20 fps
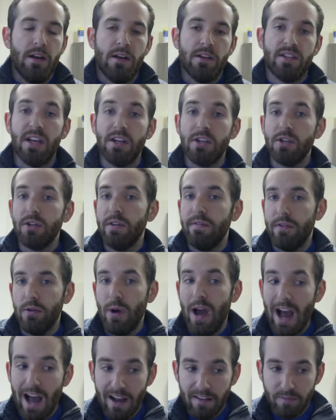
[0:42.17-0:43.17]
Essentially, if you
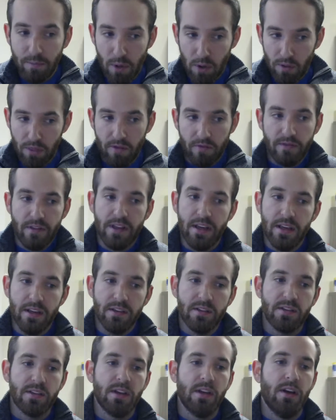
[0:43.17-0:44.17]
have both of
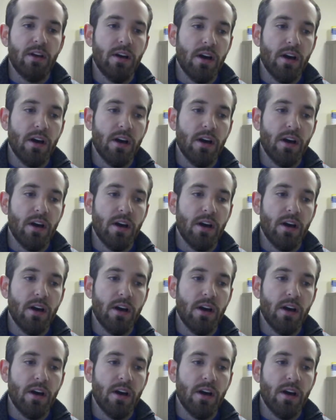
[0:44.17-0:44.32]
these,